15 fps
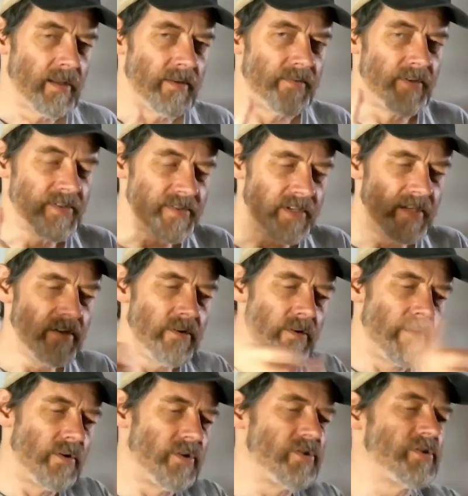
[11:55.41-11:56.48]
This
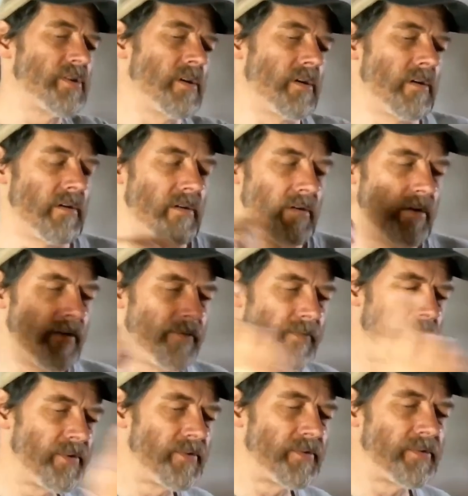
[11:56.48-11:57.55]
inertia of
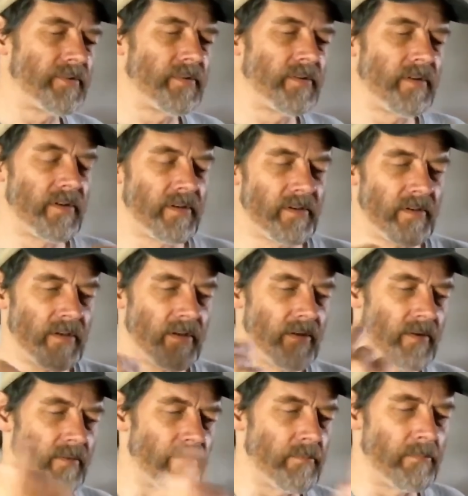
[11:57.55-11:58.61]
this
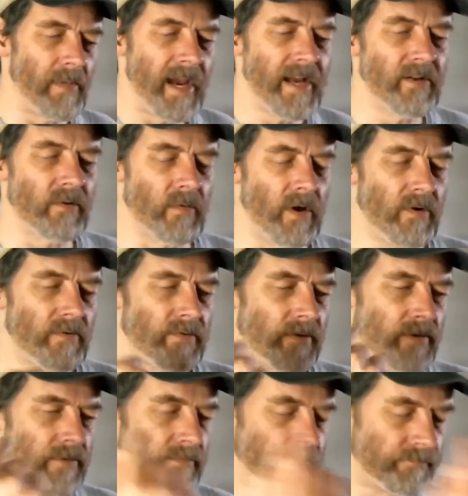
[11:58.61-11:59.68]
main
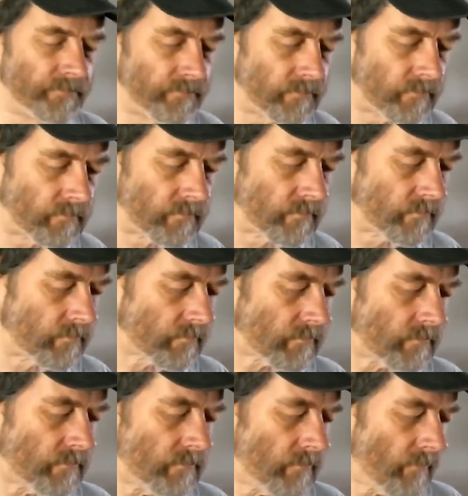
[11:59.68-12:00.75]
rotor
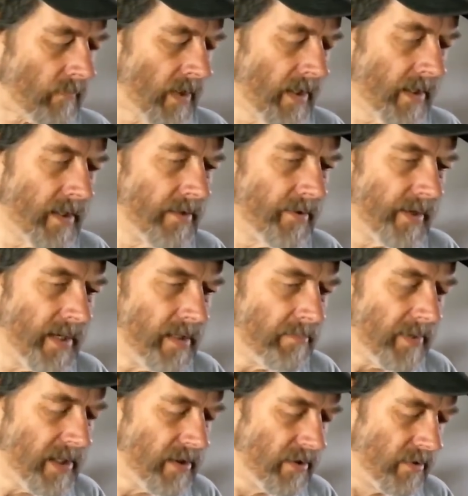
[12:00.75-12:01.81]
can then be
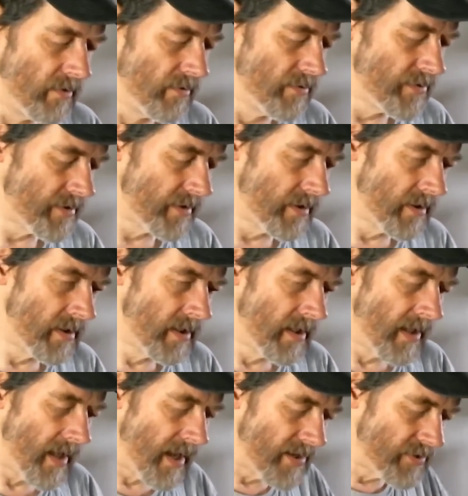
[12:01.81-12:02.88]
used
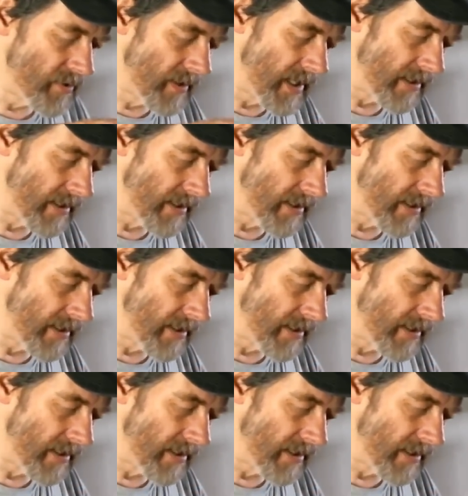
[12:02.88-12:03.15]
as you